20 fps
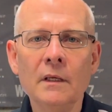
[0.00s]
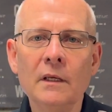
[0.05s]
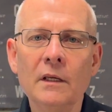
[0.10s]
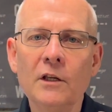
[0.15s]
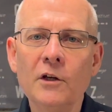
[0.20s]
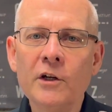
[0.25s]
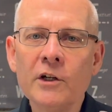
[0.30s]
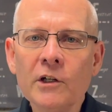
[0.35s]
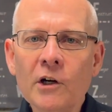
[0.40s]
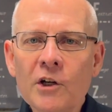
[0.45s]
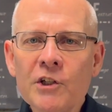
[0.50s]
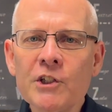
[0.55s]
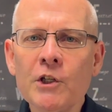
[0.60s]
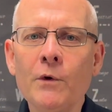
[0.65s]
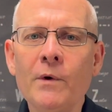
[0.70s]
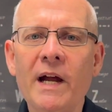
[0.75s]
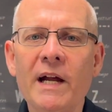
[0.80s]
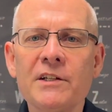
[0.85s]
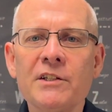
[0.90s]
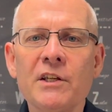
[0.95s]
You can also
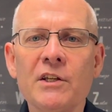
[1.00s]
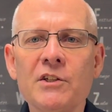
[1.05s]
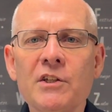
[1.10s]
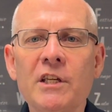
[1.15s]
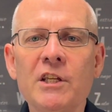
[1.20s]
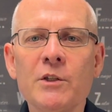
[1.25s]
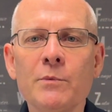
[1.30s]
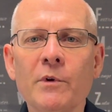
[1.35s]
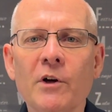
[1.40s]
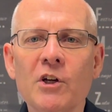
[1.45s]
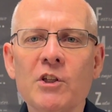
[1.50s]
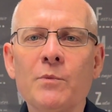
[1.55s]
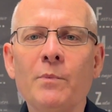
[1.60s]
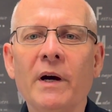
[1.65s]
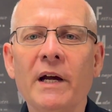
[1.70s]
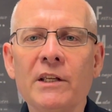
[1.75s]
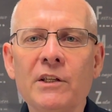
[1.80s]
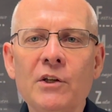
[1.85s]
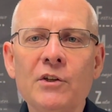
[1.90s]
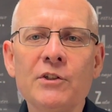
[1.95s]
access these modes
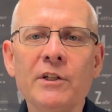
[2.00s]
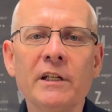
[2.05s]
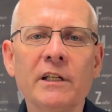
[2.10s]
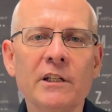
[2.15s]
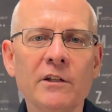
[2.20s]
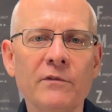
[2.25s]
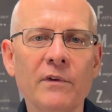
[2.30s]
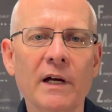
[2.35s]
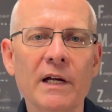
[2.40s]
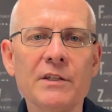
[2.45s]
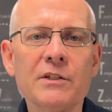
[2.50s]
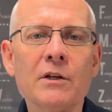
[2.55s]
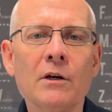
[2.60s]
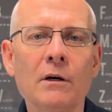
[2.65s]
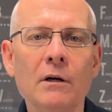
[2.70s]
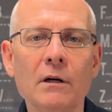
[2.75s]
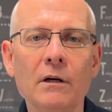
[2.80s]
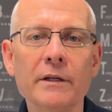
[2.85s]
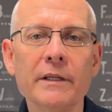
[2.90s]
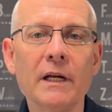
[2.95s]
by using a device
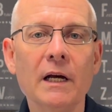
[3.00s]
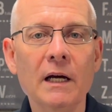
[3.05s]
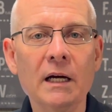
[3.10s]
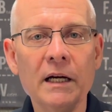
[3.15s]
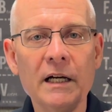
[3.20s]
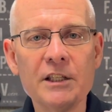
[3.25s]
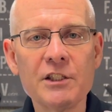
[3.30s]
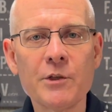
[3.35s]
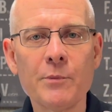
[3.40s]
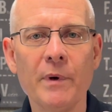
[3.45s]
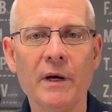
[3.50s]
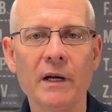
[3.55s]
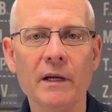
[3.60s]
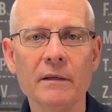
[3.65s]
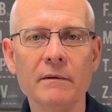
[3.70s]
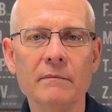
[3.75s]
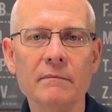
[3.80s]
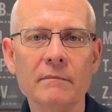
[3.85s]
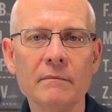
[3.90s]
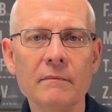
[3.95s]
called a hotspot
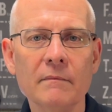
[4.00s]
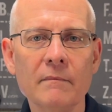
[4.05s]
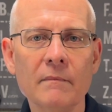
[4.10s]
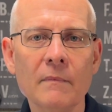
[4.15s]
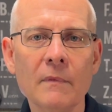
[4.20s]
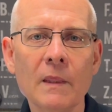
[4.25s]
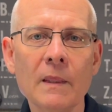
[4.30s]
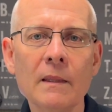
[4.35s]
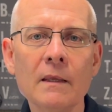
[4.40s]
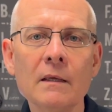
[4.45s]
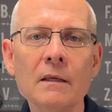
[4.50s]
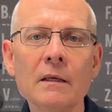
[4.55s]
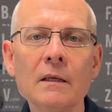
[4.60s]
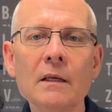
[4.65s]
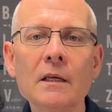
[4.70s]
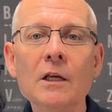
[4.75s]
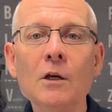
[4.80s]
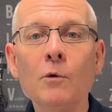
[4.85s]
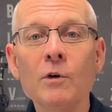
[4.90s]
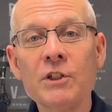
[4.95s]

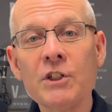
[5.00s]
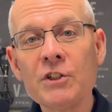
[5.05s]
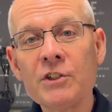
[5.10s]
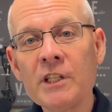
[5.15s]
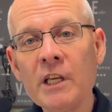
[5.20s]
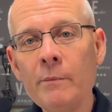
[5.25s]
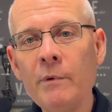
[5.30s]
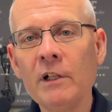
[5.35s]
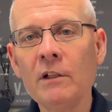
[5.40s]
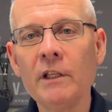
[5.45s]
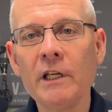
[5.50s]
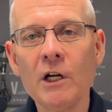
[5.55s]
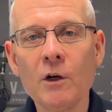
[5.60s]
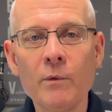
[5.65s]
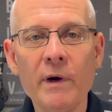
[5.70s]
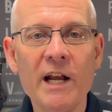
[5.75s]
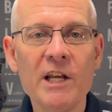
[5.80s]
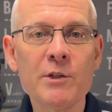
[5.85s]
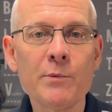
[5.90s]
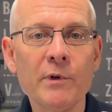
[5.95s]
which is typically a
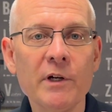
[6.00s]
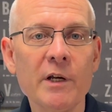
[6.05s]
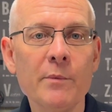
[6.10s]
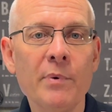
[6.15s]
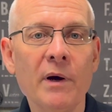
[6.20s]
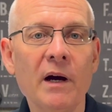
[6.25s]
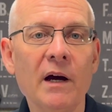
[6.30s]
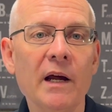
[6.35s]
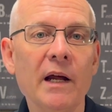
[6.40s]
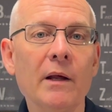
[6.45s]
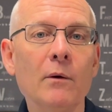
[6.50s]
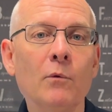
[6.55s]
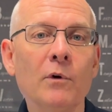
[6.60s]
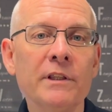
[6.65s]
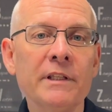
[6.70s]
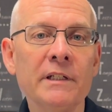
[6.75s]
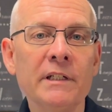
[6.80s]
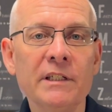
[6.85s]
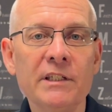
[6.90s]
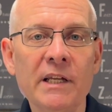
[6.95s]
Raspberry Pi
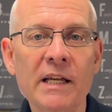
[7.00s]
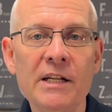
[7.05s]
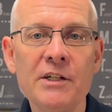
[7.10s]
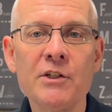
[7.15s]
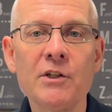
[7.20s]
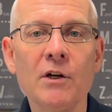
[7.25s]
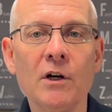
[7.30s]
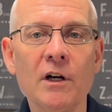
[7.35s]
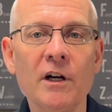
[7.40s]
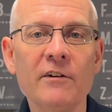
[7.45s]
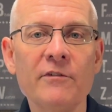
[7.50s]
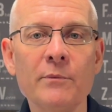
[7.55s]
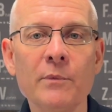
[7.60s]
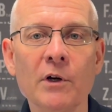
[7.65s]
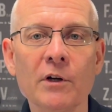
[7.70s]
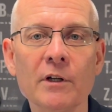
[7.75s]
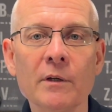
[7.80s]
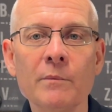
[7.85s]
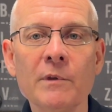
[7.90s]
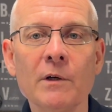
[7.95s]
with an attached RF
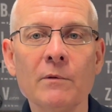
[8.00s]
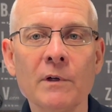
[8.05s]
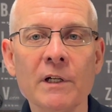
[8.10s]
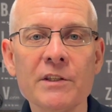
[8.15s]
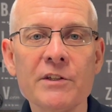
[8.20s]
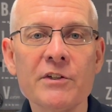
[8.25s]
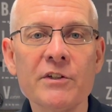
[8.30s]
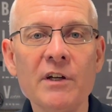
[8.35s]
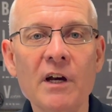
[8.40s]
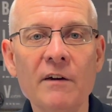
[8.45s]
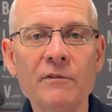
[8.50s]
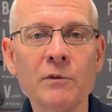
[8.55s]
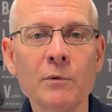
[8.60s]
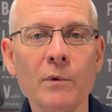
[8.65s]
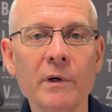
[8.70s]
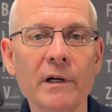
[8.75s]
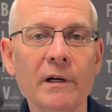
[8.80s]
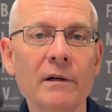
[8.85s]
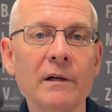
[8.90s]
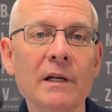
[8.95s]
modem that runs
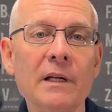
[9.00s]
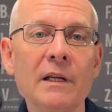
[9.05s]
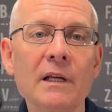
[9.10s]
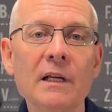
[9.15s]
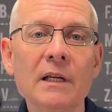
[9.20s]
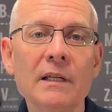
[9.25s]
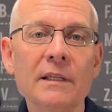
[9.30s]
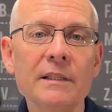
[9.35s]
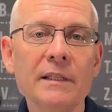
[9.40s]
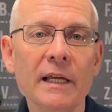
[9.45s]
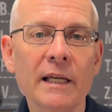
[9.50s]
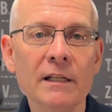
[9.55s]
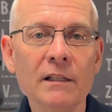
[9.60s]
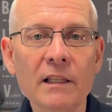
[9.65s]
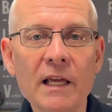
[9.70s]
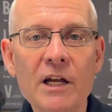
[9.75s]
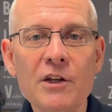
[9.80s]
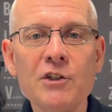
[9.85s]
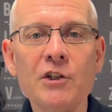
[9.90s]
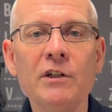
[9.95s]
software and
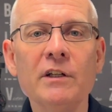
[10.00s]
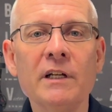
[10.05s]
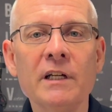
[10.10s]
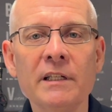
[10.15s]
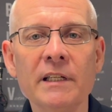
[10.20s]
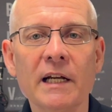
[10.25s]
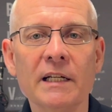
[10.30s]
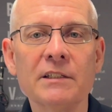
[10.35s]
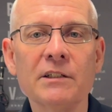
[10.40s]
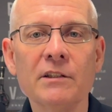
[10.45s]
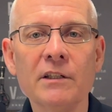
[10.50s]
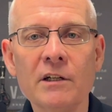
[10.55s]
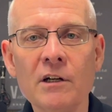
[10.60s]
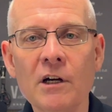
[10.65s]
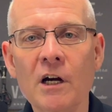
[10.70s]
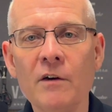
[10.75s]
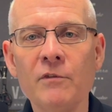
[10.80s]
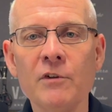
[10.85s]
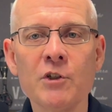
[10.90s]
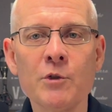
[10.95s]
allows you to connect to the
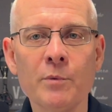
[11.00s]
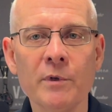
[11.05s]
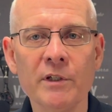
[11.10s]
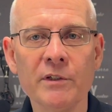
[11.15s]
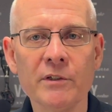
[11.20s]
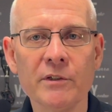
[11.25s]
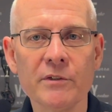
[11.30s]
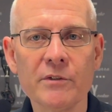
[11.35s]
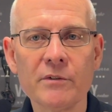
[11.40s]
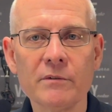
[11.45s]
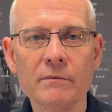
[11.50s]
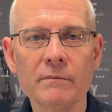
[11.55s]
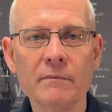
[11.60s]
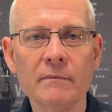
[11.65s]
conference bridges.